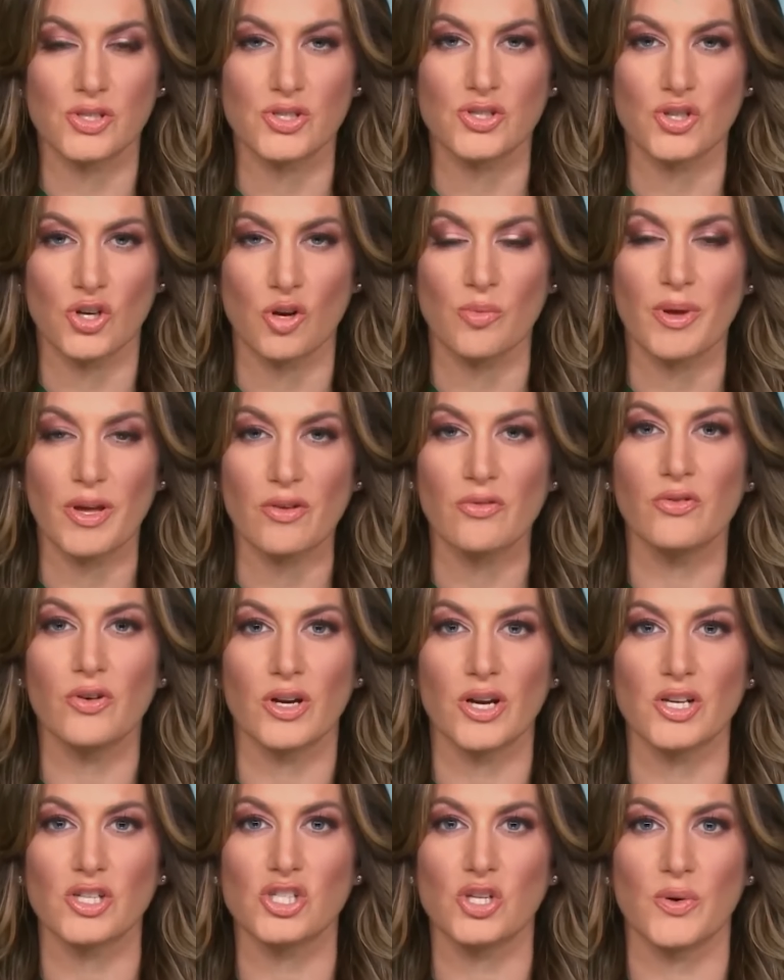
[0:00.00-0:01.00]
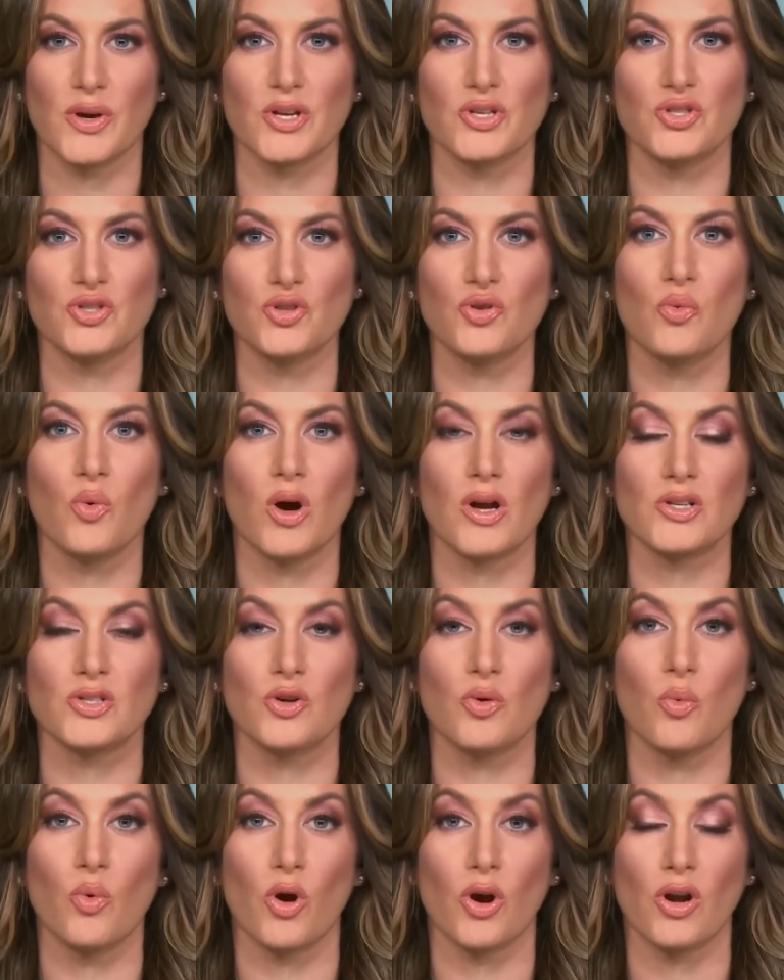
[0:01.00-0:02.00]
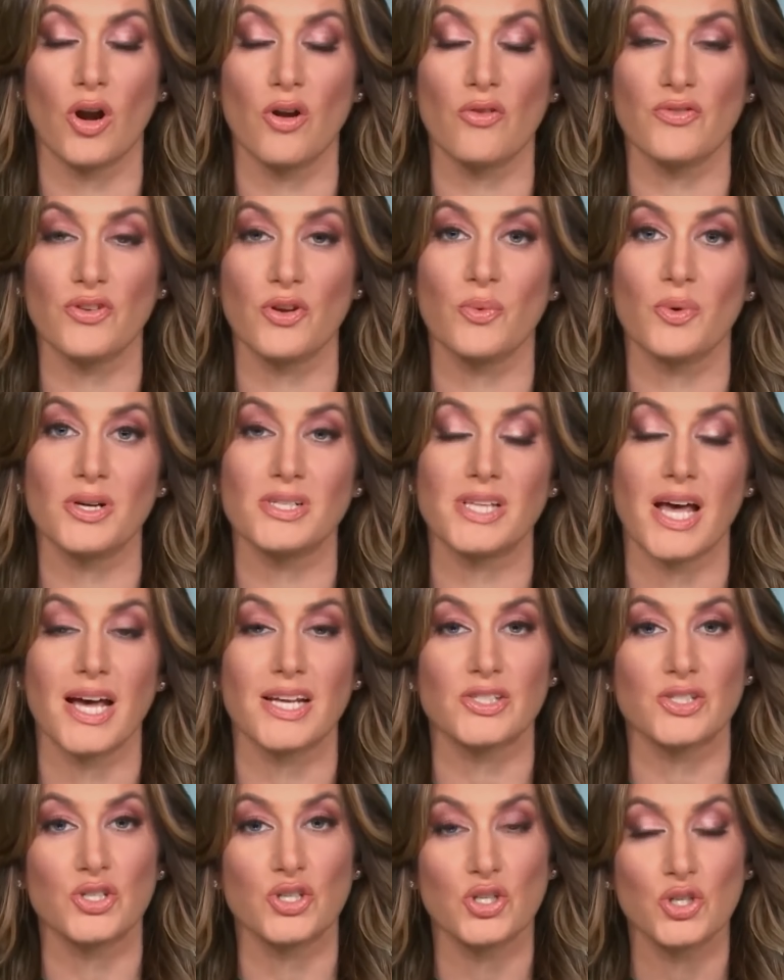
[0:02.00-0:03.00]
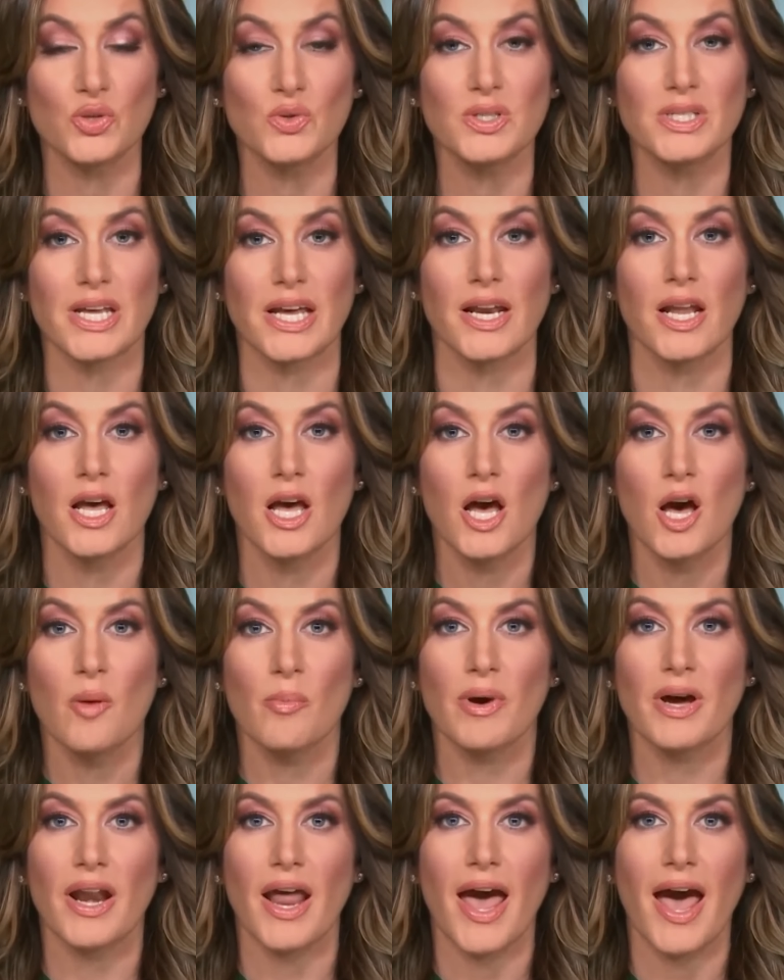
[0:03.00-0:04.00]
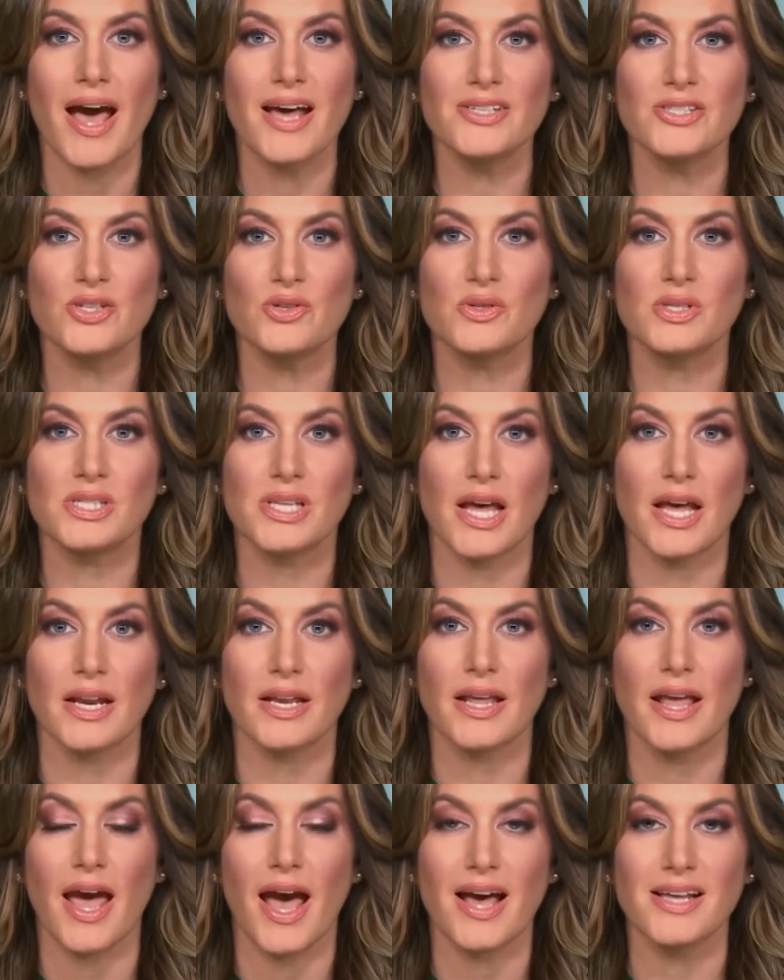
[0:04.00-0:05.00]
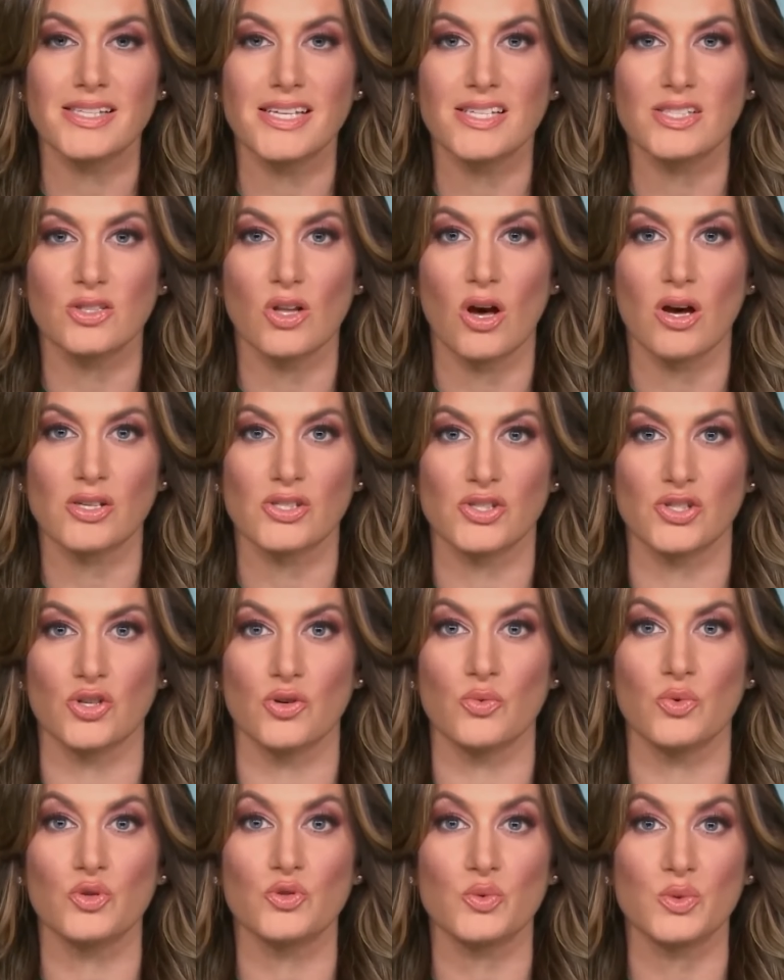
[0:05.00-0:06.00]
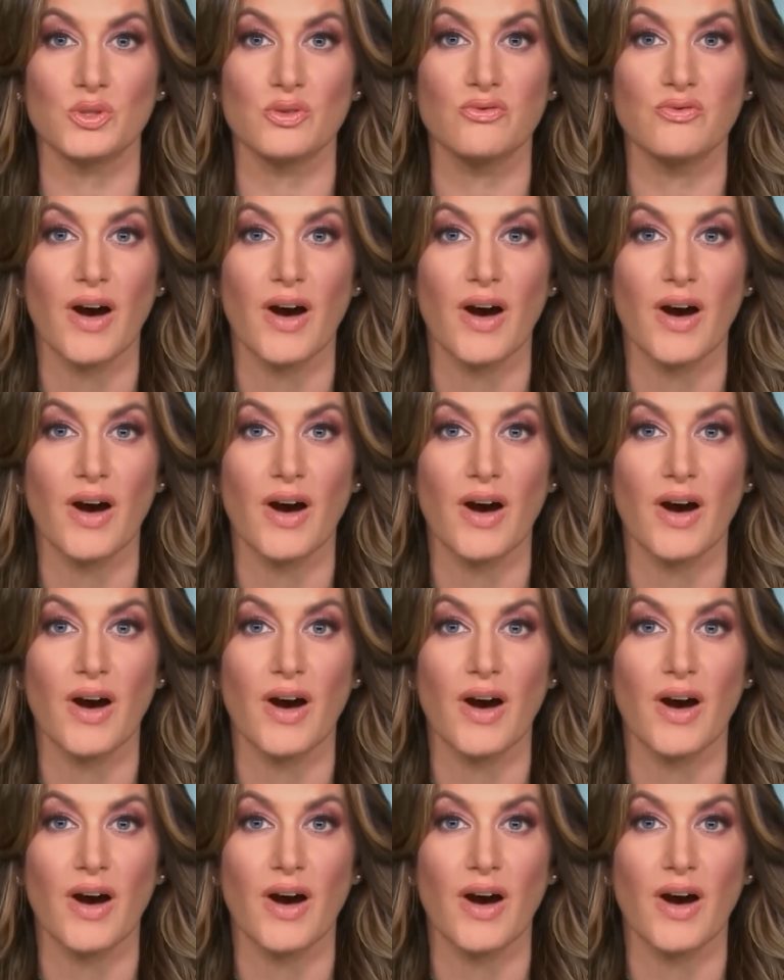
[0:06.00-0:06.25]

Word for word: Disturbing footage, so I do want to warn our viewers as you did. But as you said, Cassie's lawsuit, which was